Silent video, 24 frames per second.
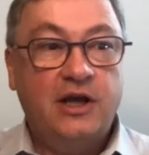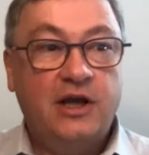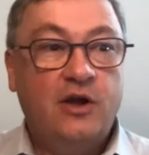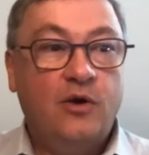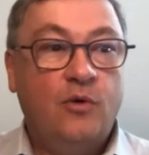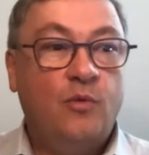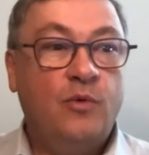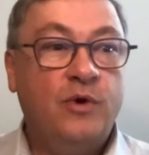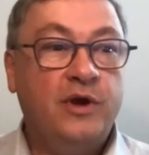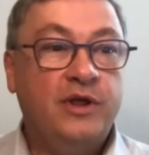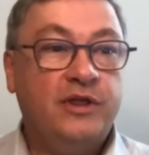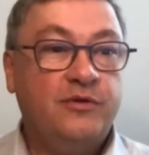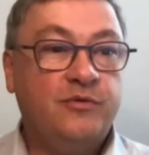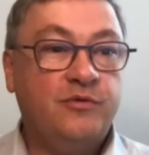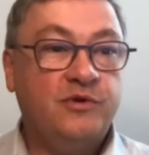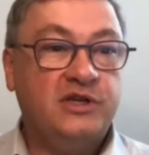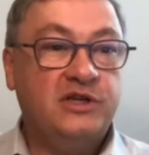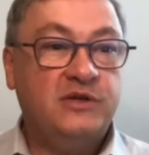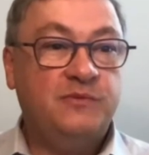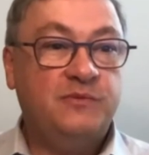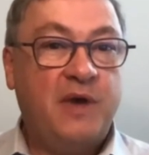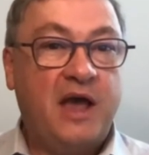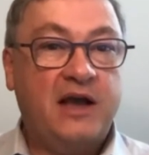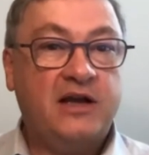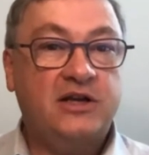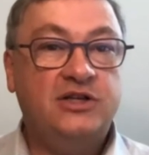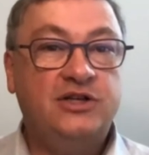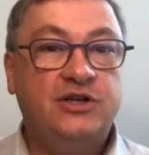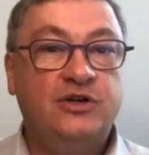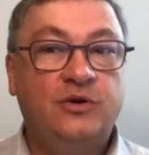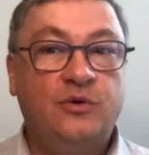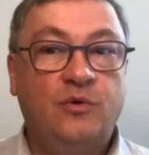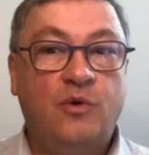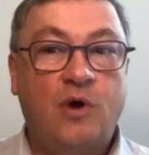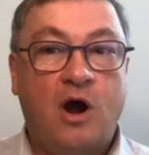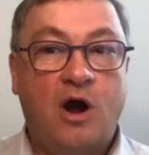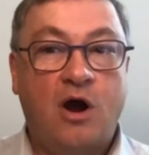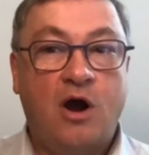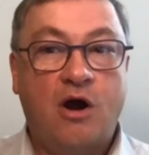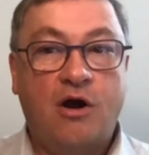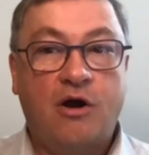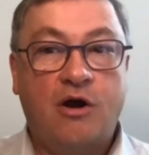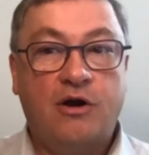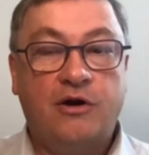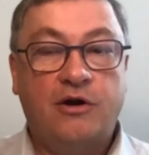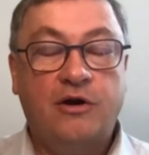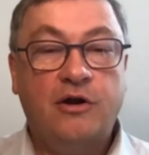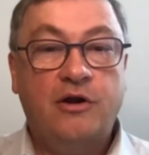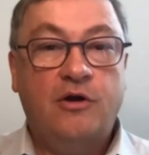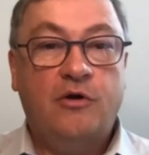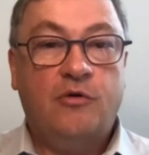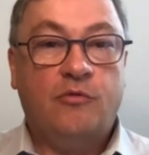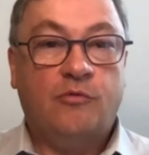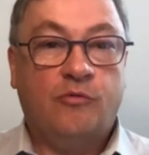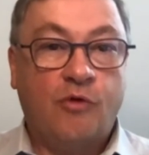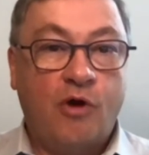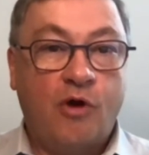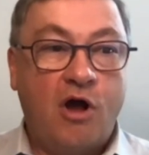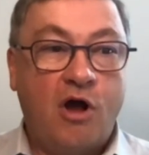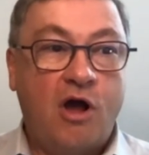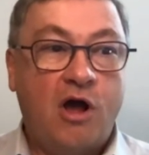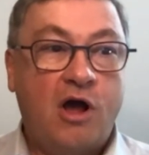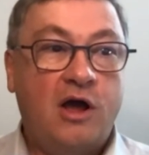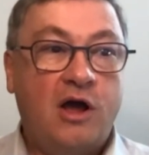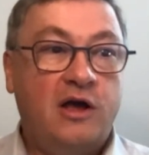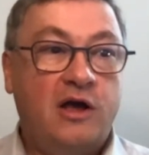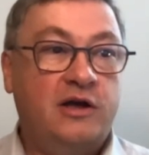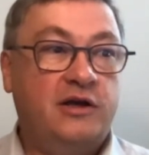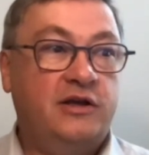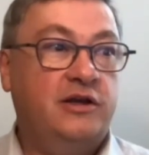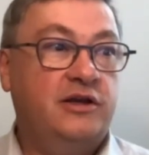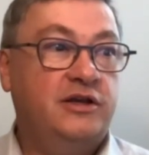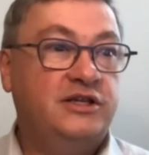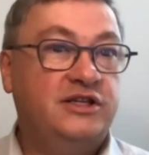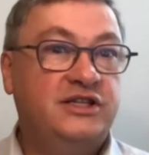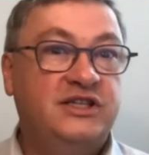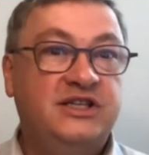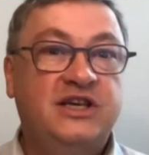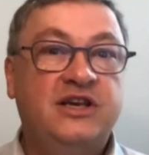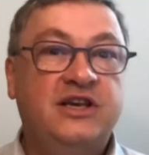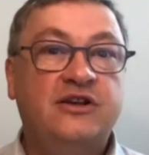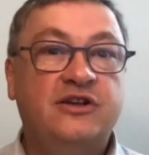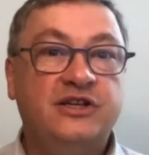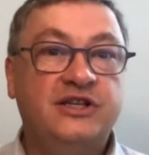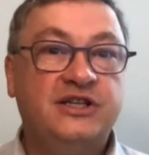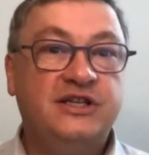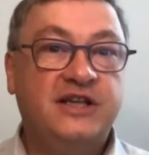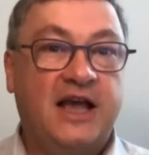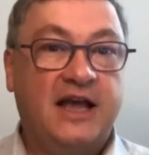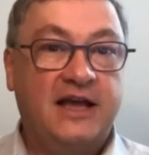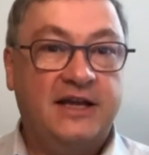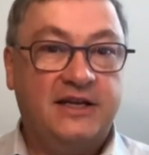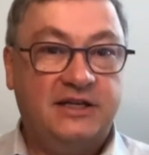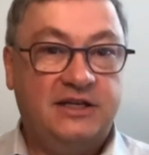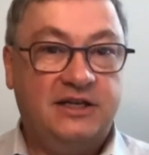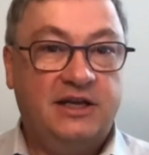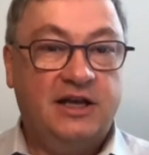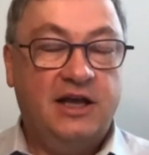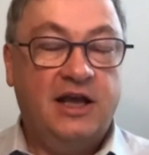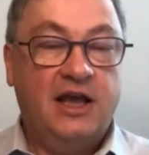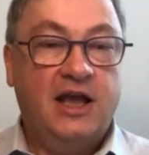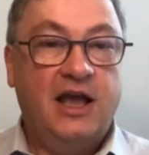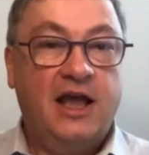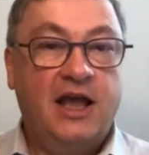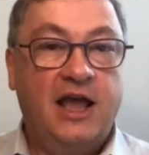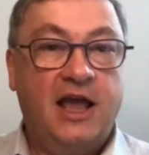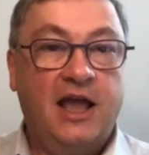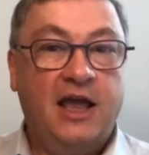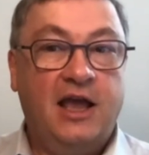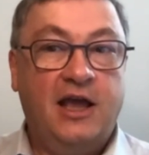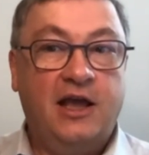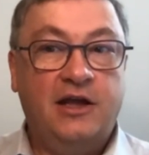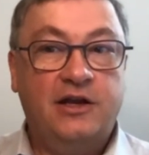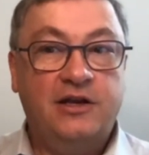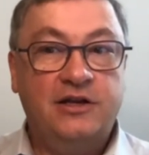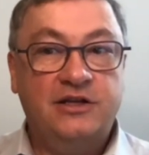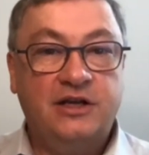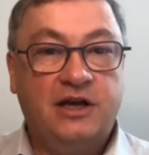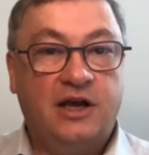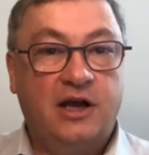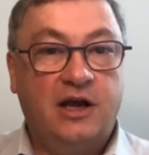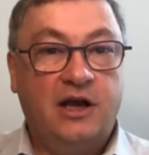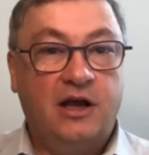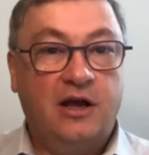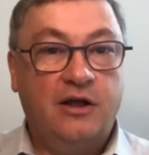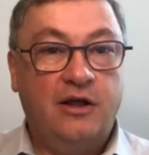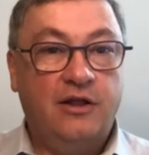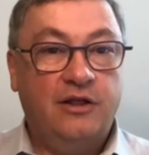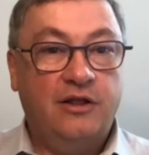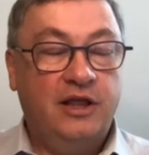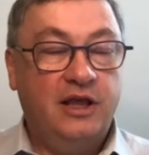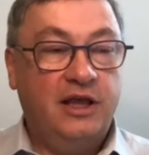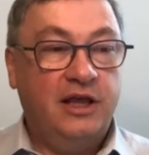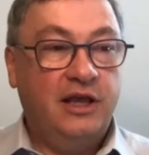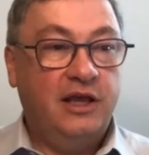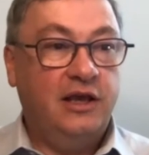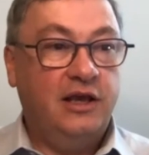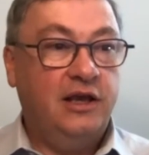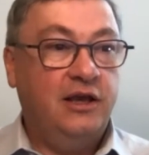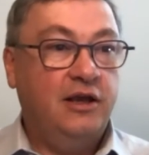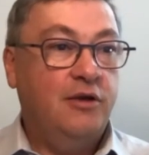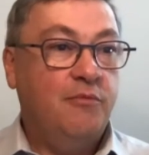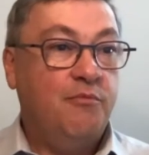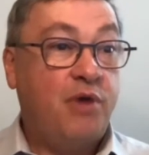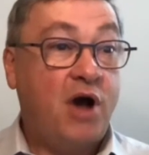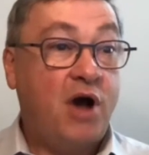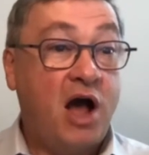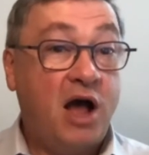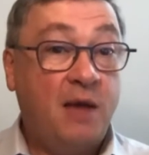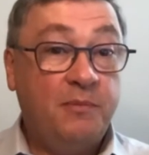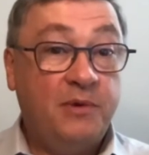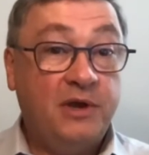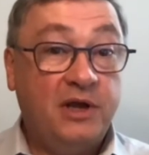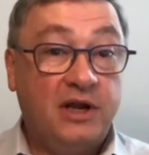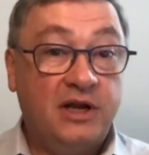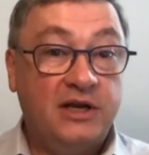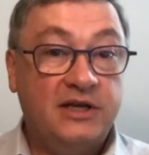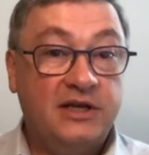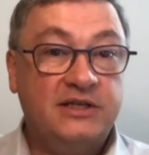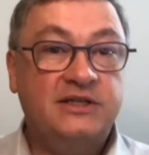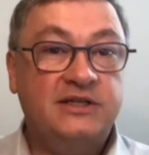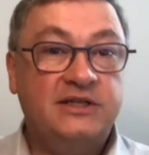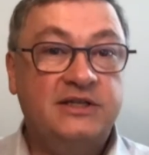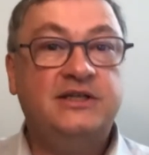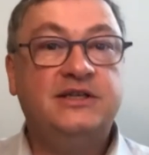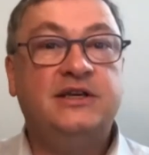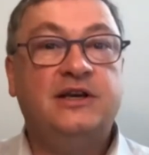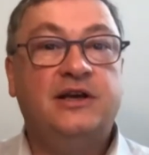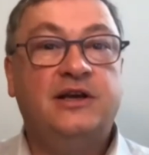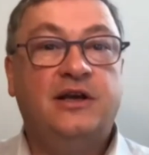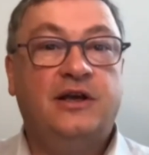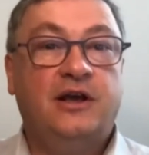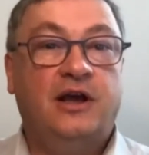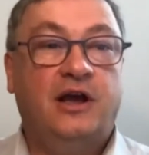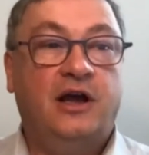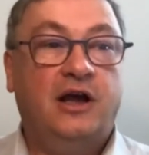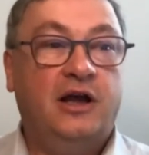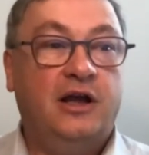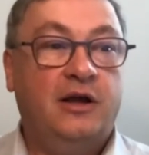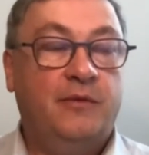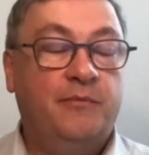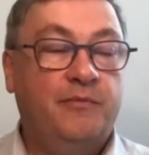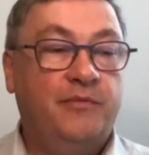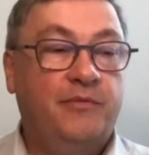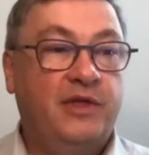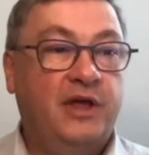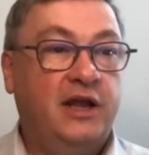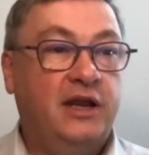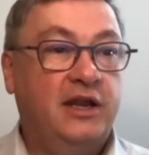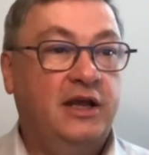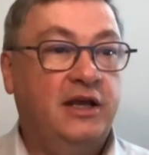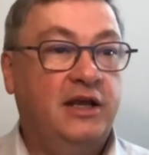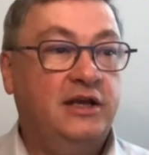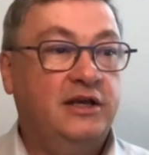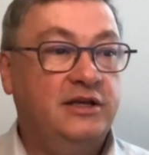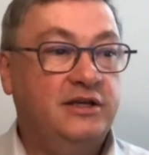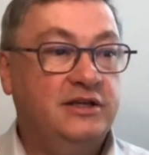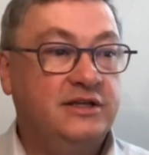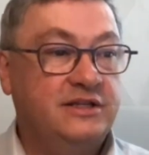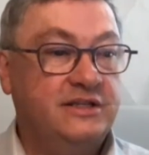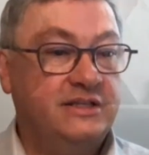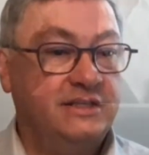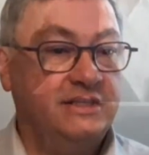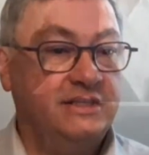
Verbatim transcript: with respect to our raw skill set and uh, the populace um, that is